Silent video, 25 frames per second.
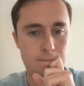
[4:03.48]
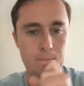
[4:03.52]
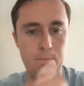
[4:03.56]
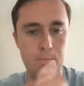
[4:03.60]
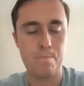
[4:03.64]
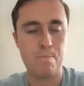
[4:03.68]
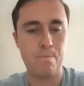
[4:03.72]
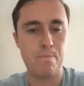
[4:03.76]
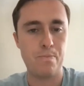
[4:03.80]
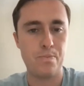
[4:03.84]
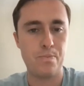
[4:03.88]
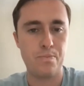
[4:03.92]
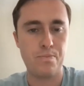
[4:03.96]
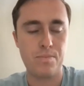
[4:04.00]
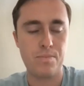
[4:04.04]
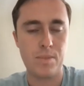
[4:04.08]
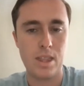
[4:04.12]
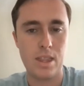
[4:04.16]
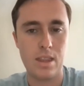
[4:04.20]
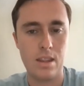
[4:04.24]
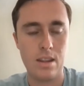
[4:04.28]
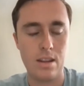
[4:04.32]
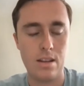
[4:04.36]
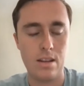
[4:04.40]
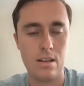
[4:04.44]

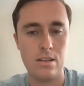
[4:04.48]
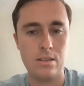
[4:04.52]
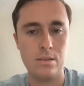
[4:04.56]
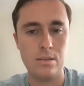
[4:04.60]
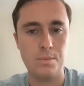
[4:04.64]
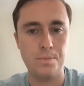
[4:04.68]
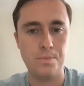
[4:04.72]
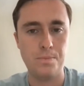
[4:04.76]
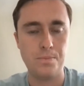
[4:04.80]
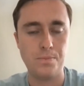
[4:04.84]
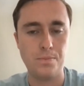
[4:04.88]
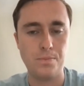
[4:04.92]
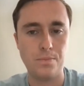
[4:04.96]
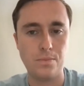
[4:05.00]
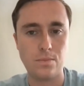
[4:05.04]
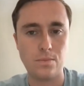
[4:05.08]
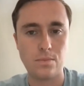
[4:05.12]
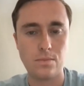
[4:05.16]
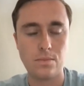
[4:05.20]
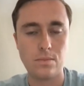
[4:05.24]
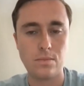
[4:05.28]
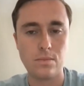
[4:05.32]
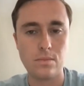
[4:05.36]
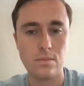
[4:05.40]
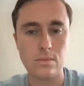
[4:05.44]

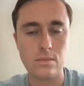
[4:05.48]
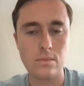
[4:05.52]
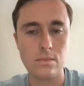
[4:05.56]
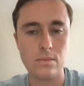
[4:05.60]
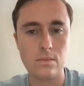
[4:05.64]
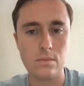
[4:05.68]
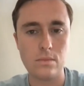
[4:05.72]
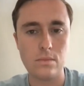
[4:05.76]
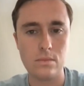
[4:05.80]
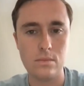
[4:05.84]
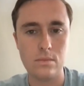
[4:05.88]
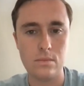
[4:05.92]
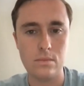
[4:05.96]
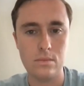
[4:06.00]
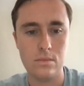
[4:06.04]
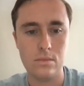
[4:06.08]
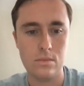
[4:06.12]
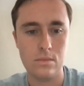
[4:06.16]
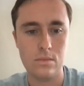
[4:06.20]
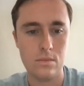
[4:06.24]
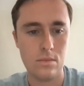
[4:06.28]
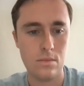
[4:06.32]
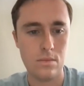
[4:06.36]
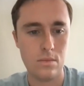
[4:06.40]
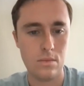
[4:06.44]

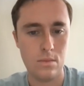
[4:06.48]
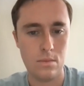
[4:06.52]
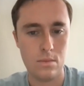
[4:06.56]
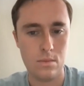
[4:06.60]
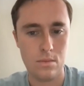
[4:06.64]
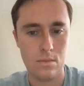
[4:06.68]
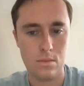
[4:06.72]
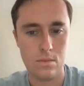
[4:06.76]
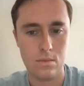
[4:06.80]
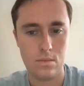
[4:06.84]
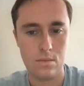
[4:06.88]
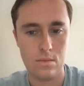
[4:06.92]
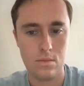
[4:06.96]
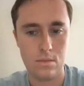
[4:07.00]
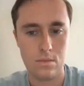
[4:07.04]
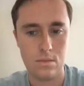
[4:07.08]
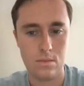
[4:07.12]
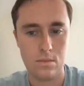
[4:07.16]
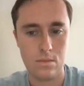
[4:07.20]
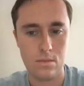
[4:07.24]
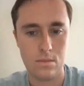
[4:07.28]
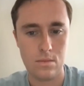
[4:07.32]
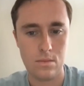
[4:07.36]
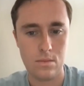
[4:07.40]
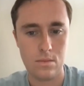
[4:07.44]

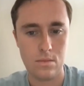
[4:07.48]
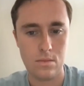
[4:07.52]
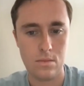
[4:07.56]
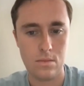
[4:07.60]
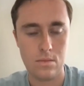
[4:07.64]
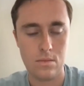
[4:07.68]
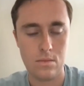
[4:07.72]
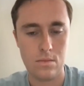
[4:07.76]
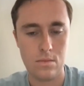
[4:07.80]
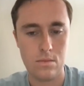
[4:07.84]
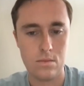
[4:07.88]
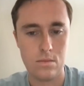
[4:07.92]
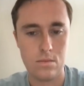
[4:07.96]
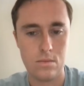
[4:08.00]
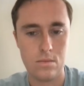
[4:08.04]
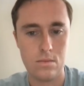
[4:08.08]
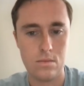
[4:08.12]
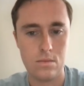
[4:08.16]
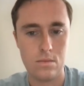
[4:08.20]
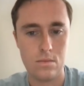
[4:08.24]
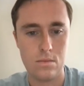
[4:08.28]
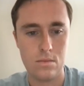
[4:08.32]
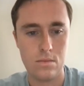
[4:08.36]
No words are spoken by the person on screen.